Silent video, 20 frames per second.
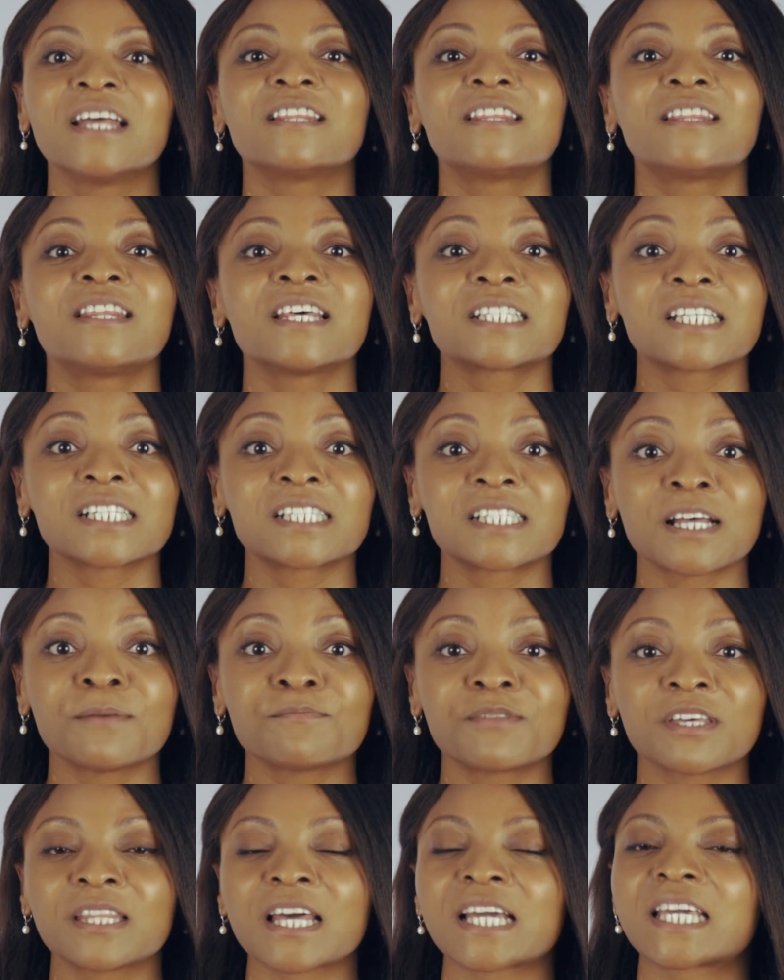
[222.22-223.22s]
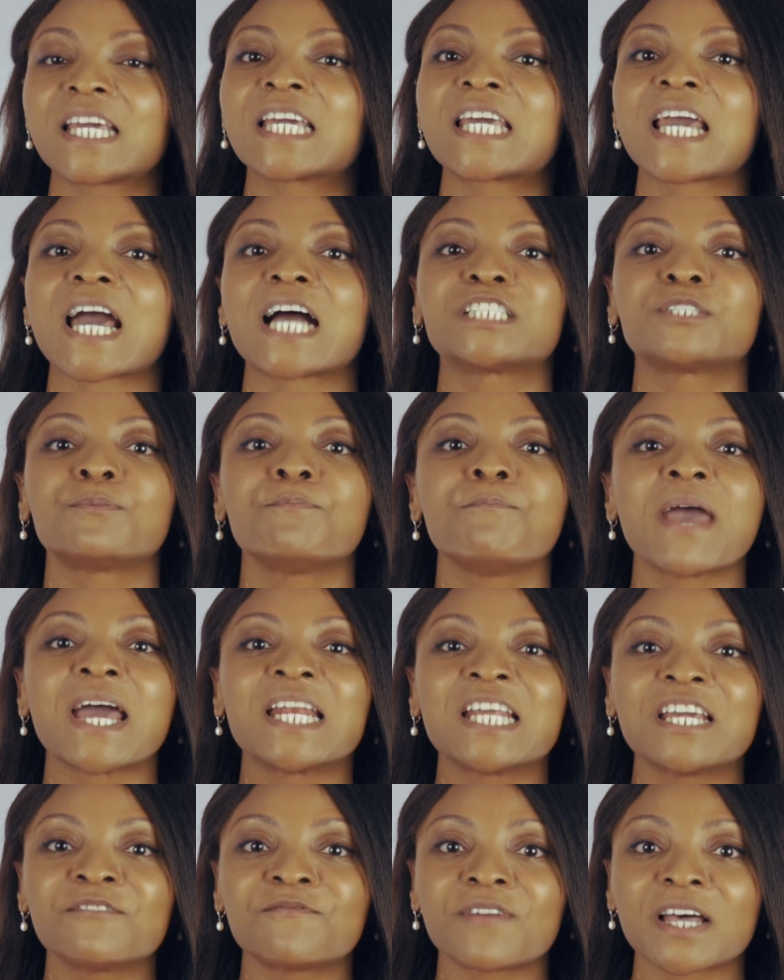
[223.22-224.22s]
This is something that can catch
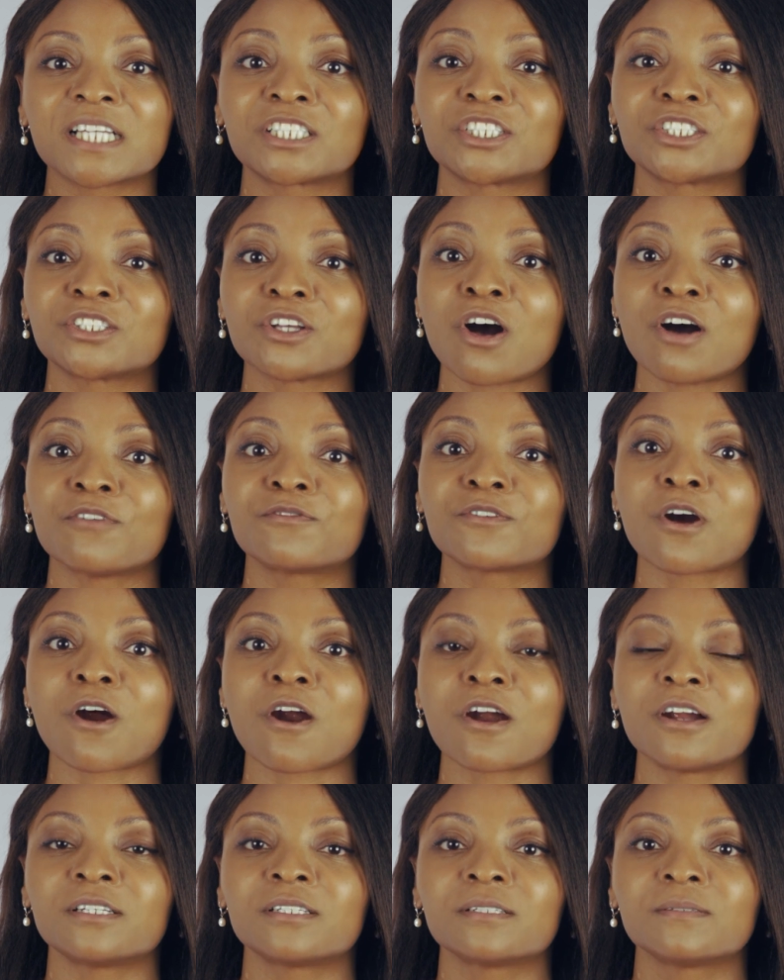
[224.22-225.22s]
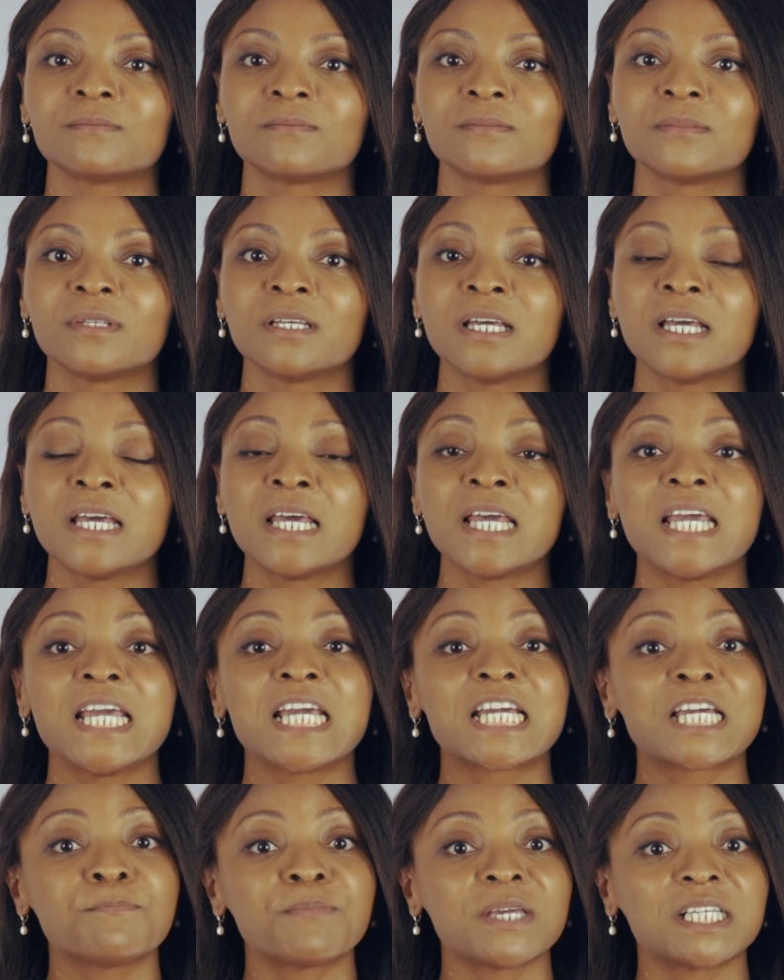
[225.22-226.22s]
many investors off guard.
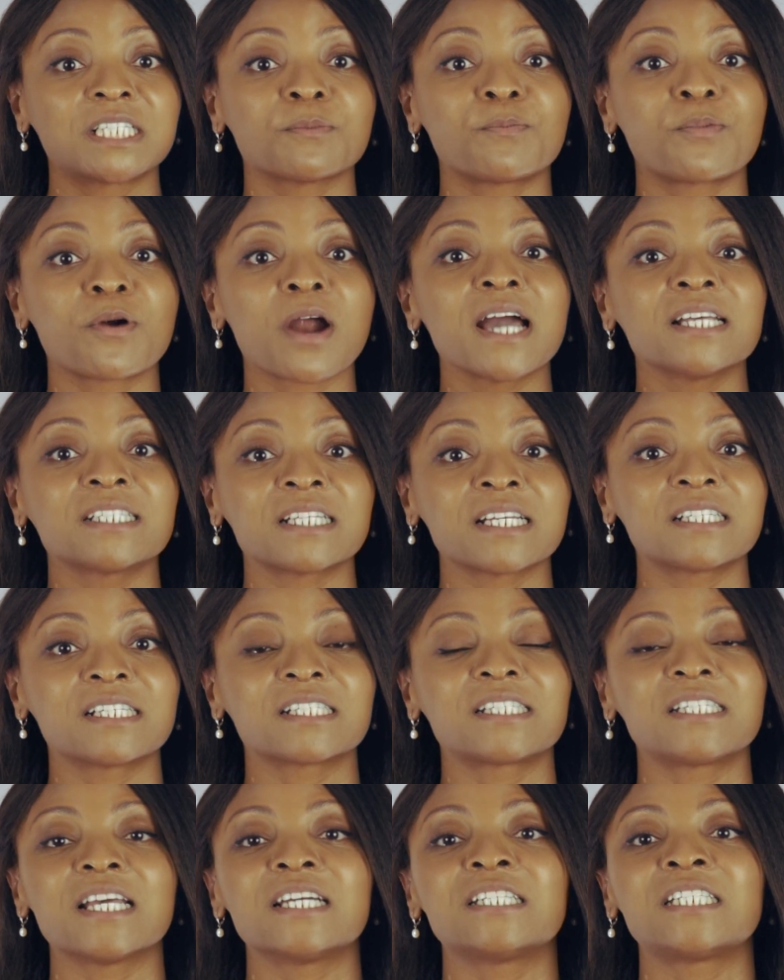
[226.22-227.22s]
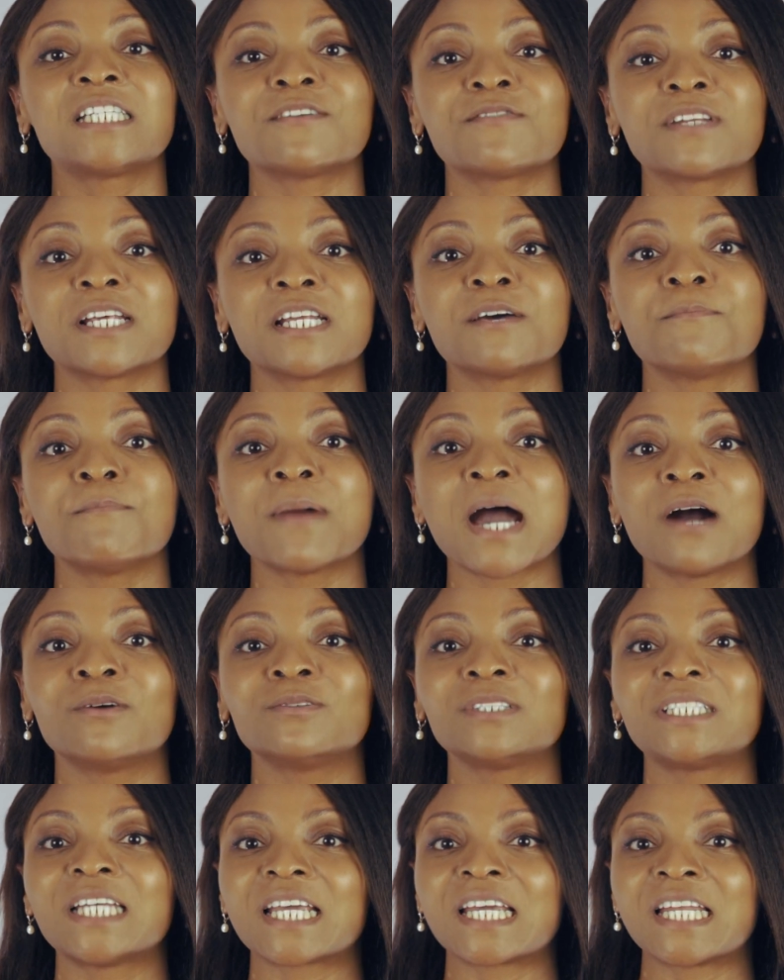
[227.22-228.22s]
It can be surprising to see a dividend
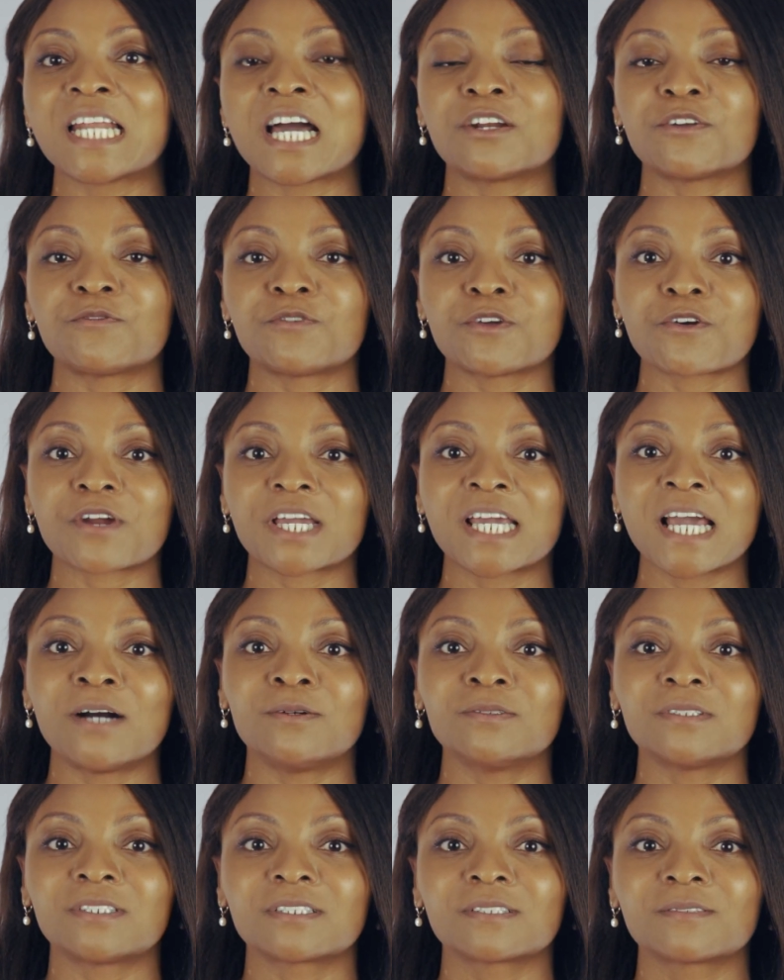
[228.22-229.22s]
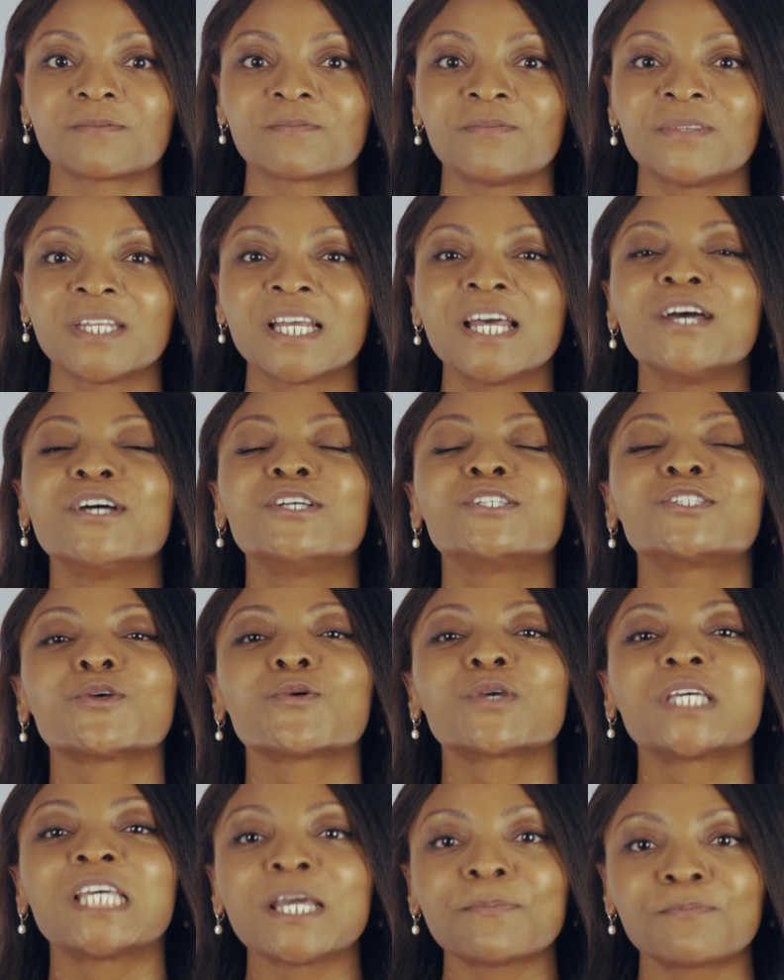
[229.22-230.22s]
amount taken out of your account.
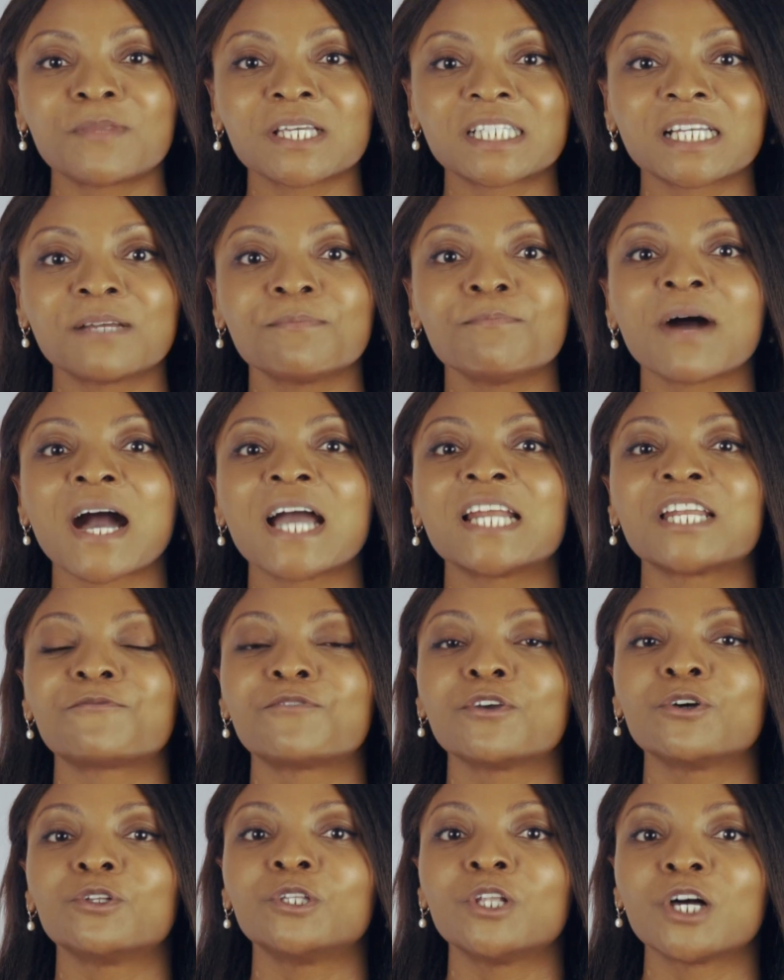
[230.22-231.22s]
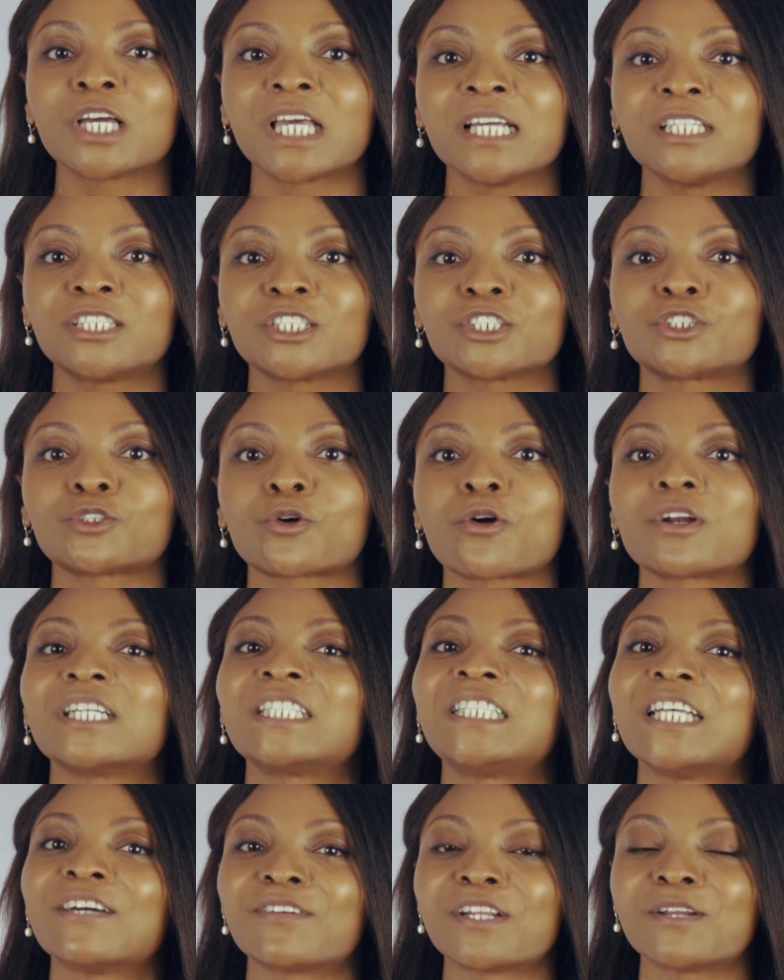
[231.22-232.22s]
So keep this in mind if you're looking to short a
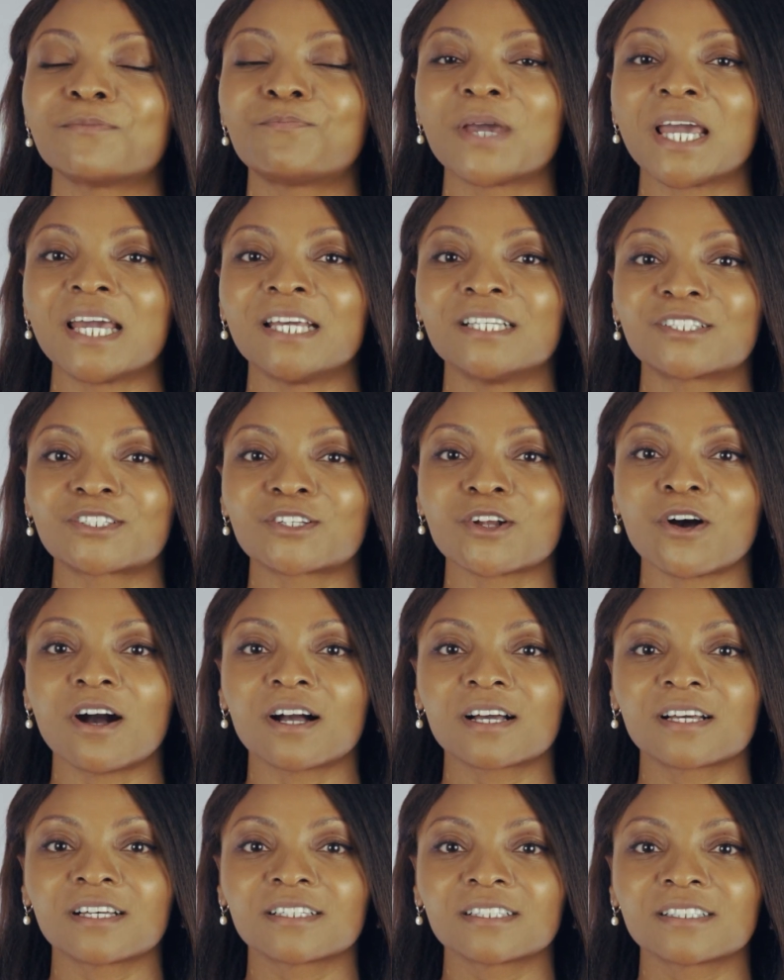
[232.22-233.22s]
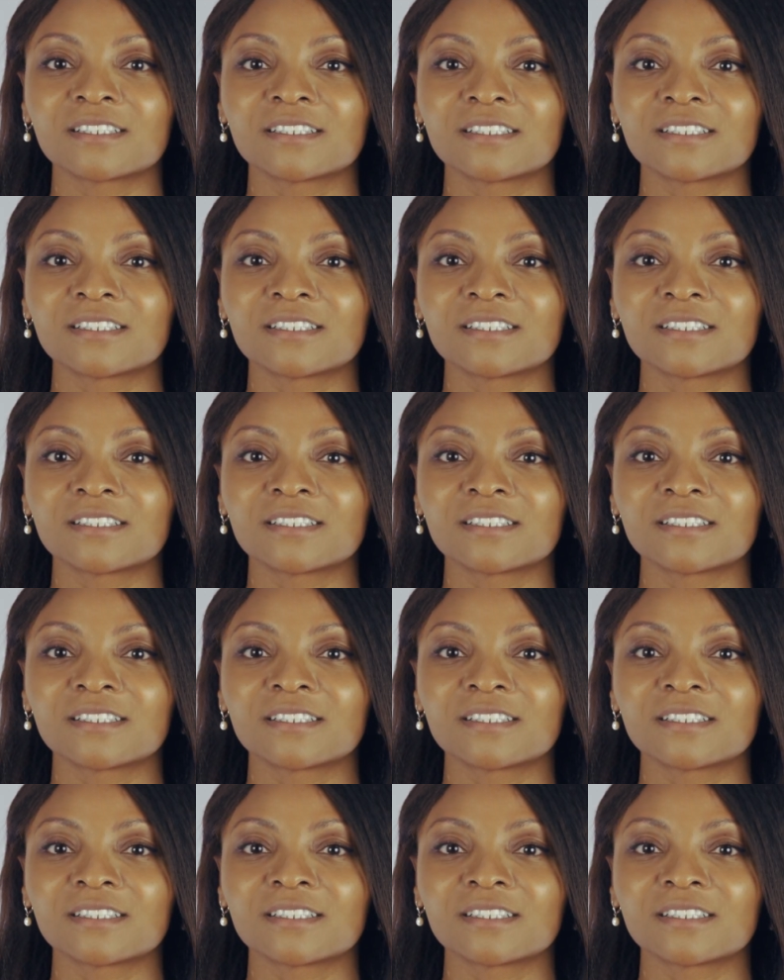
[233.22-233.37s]
dividend paying stock.